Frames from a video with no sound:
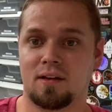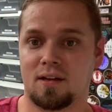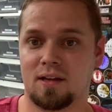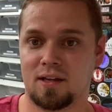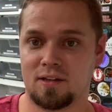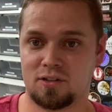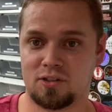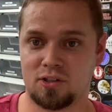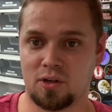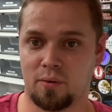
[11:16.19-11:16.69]

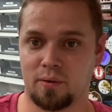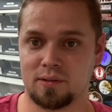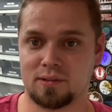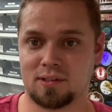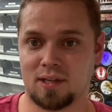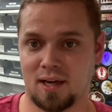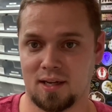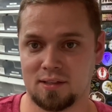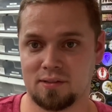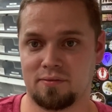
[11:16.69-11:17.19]
is showing
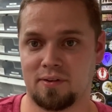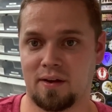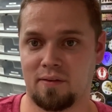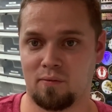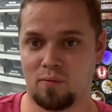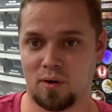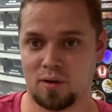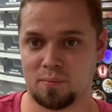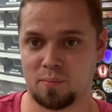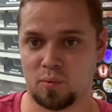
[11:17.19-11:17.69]
signs of
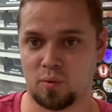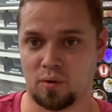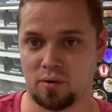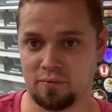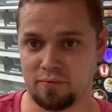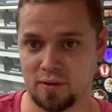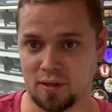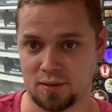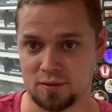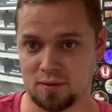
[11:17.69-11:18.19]
having respiratory
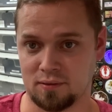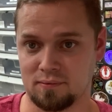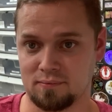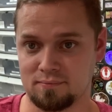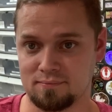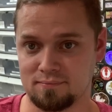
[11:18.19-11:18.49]
infection.